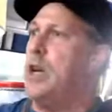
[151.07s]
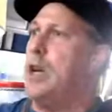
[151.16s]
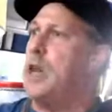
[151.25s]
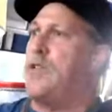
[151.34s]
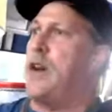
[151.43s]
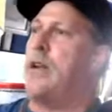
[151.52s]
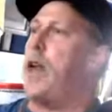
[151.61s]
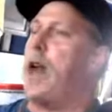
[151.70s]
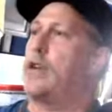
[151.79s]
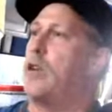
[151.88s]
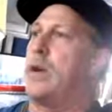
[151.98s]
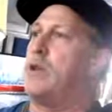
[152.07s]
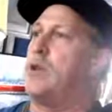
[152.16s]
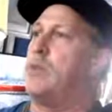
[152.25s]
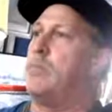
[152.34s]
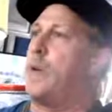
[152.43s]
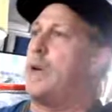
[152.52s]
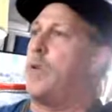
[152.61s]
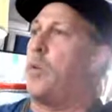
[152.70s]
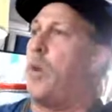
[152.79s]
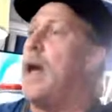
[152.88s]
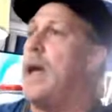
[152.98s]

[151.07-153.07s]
They're not going to be the way.